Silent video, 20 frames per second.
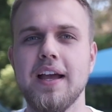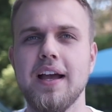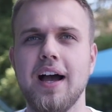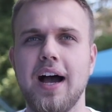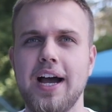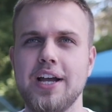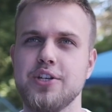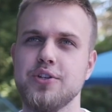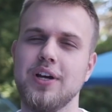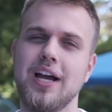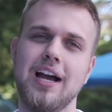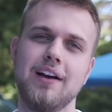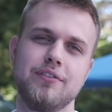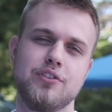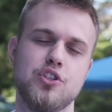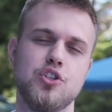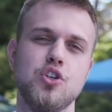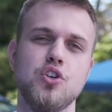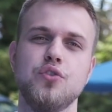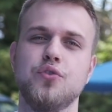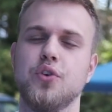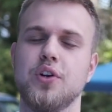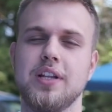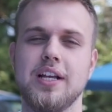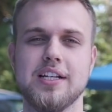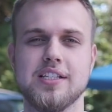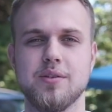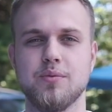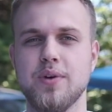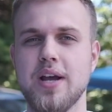I do have two for
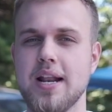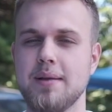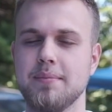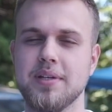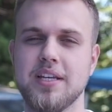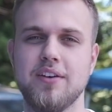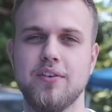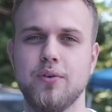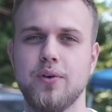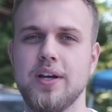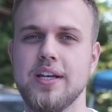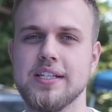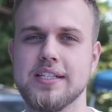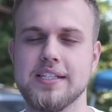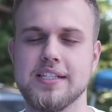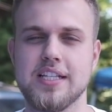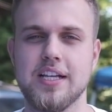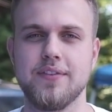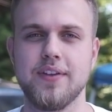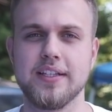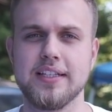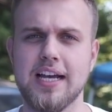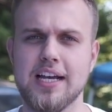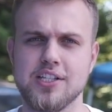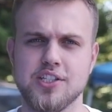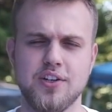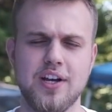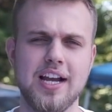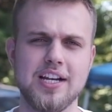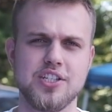like some random giveaways and stuff like that.
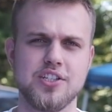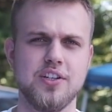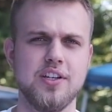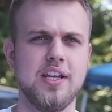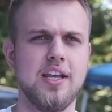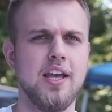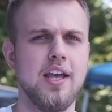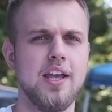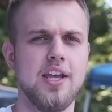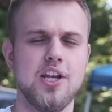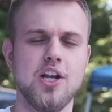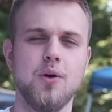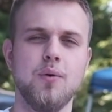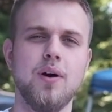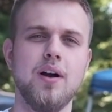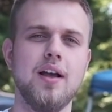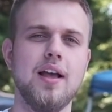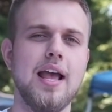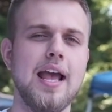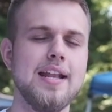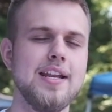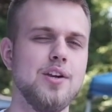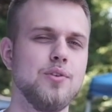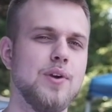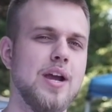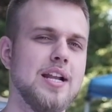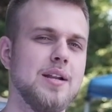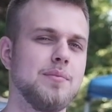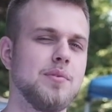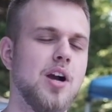So actually, you know what, any
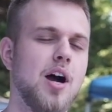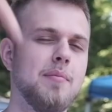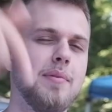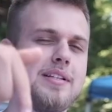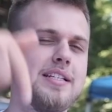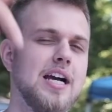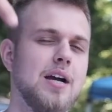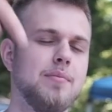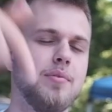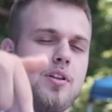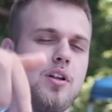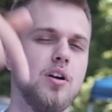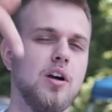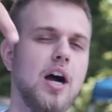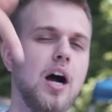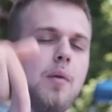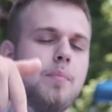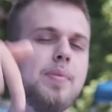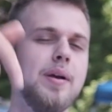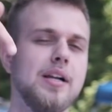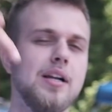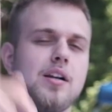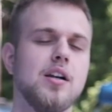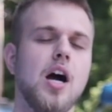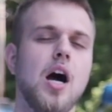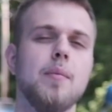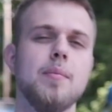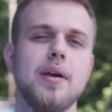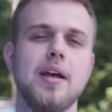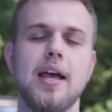random comment down below, I'll pick a
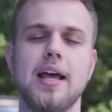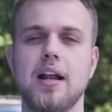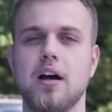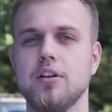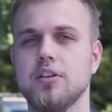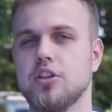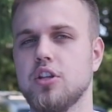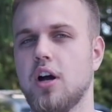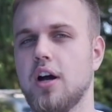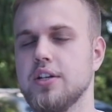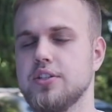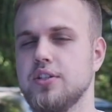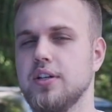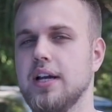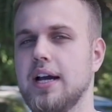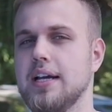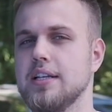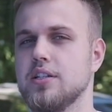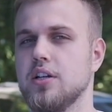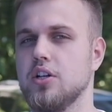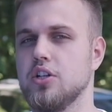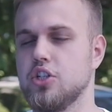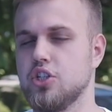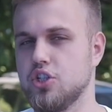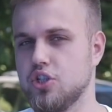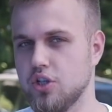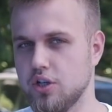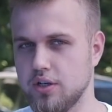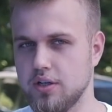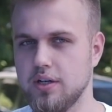comment and I'll toss you guys a
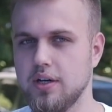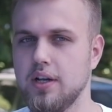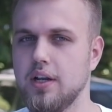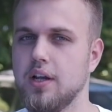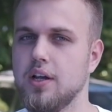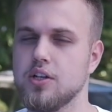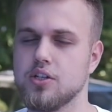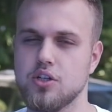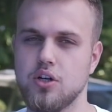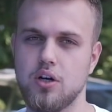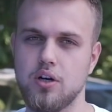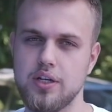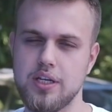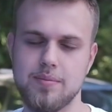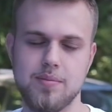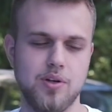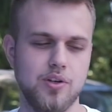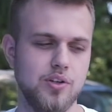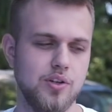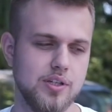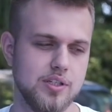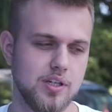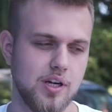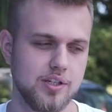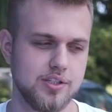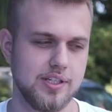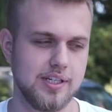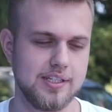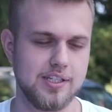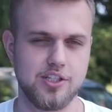shirt. So I'll email you and toss
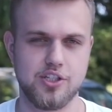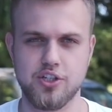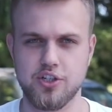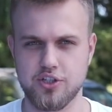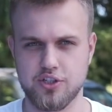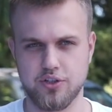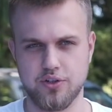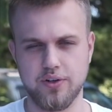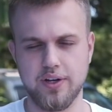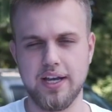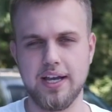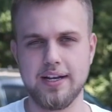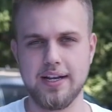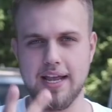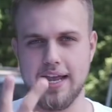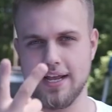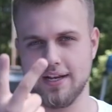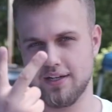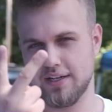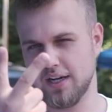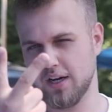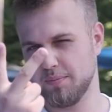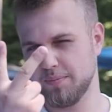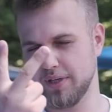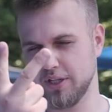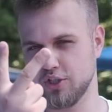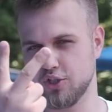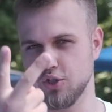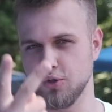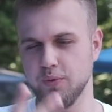you guys a shirt, so go ahead and I'll
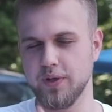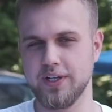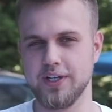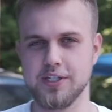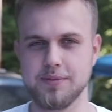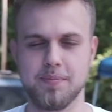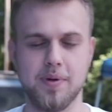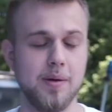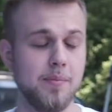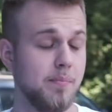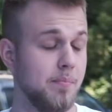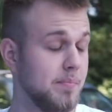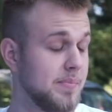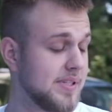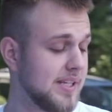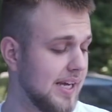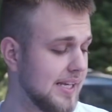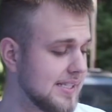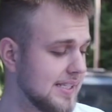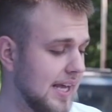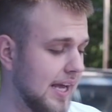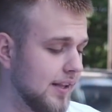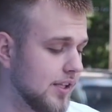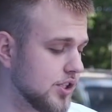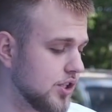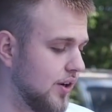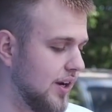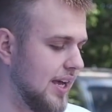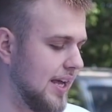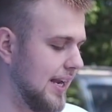pick two winners. But besides that, let's
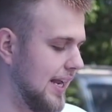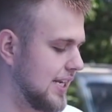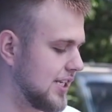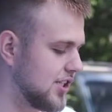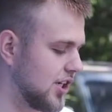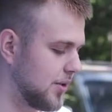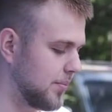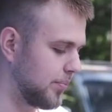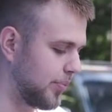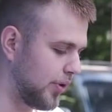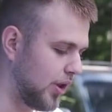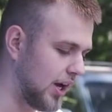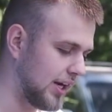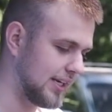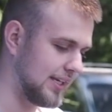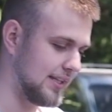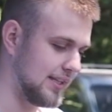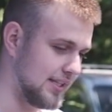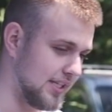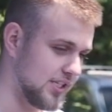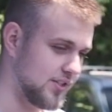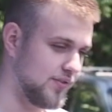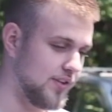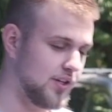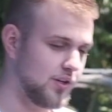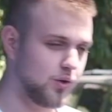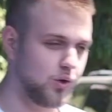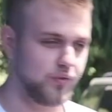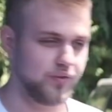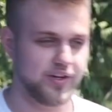go ahead and start blocking this
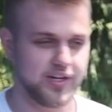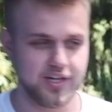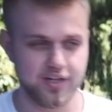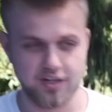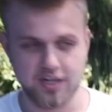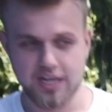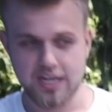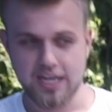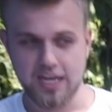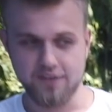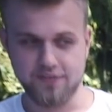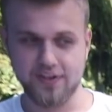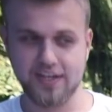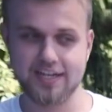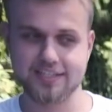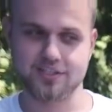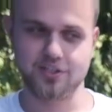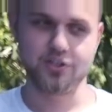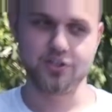vehicle over here. If you guys are